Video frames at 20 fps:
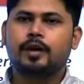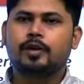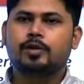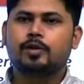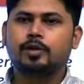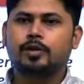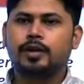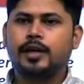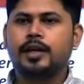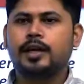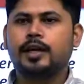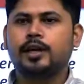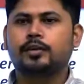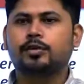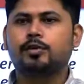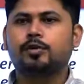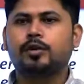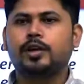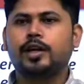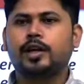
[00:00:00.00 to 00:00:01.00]
so
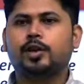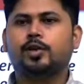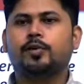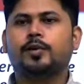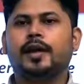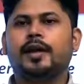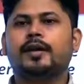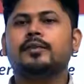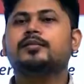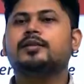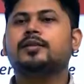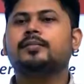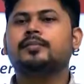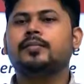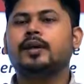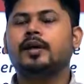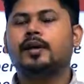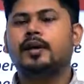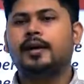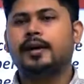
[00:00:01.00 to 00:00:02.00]
you need to take some
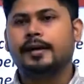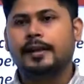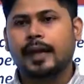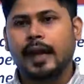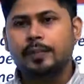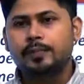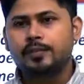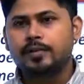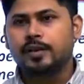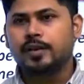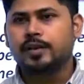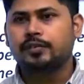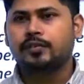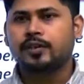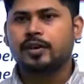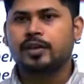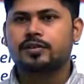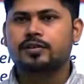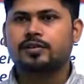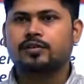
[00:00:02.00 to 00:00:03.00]
type
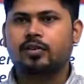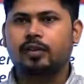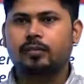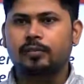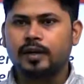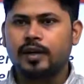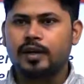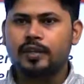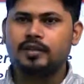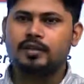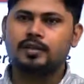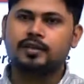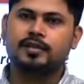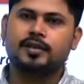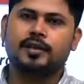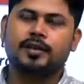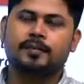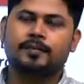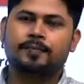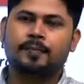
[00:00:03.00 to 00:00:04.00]
certification from
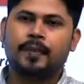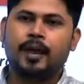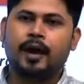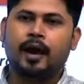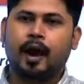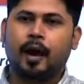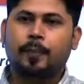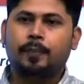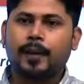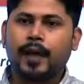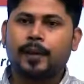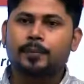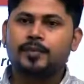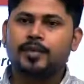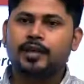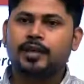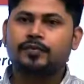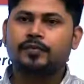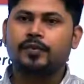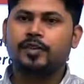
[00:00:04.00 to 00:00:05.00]
DGCA. Ab type
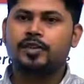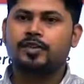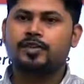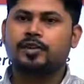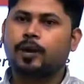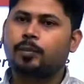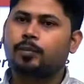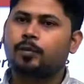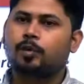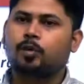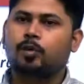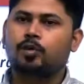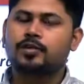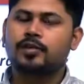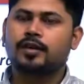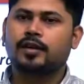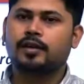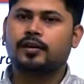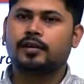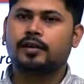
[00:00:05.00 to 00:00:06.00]
certification aapko kaun
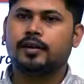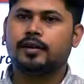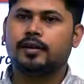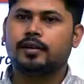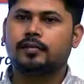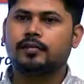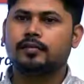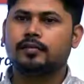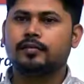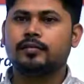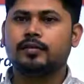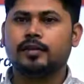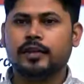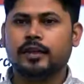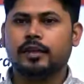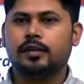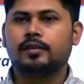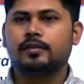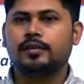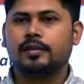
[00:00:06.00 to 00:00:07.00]
sa
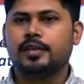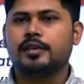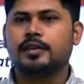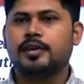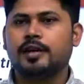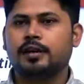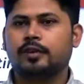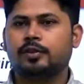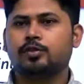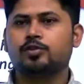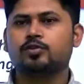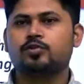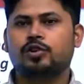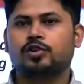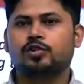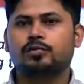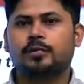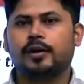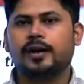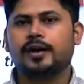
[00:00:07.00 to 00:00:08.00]
kyun
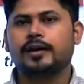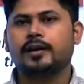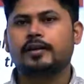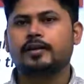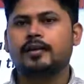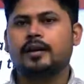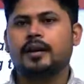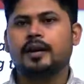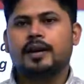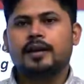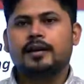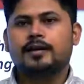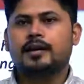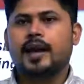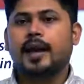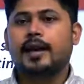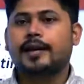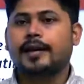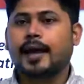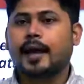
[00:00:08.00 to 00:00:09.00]
zarurat padegi?
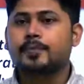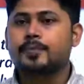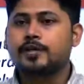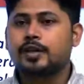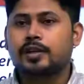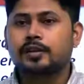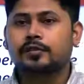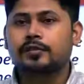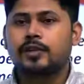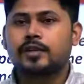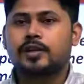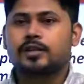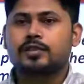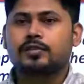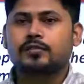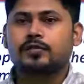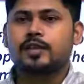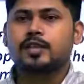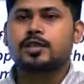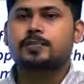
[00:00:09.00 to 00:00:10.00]
That type
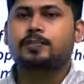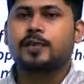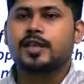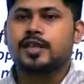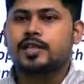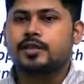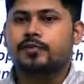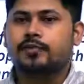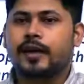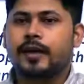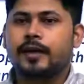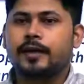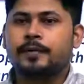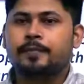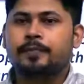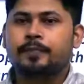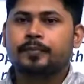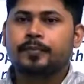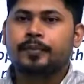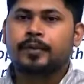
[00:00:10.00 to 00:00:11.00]
certification will specify
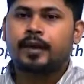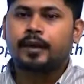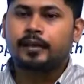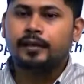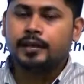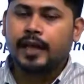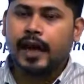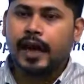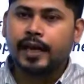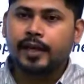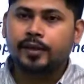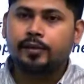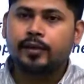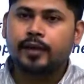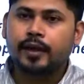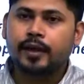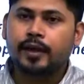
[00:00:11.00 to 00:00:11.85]
that your